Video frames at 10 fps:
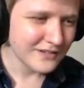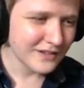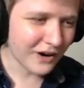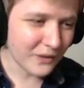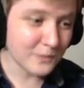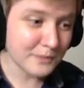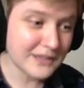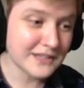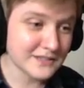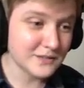All right, we
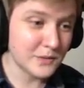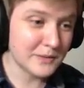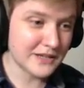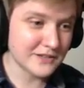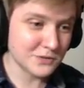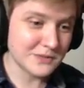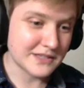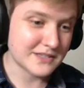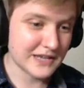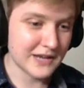might get we might do it
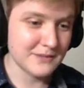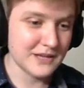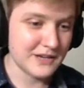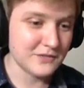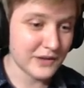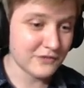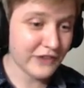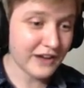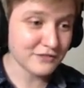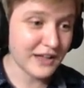this time then. If we have
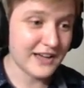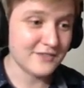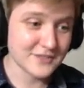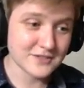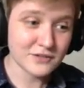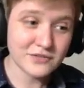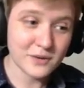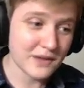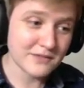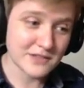5 lives and so far
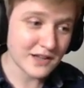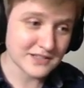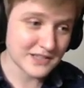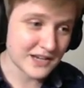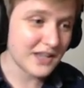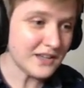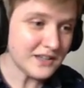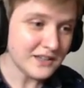we haven't lost any.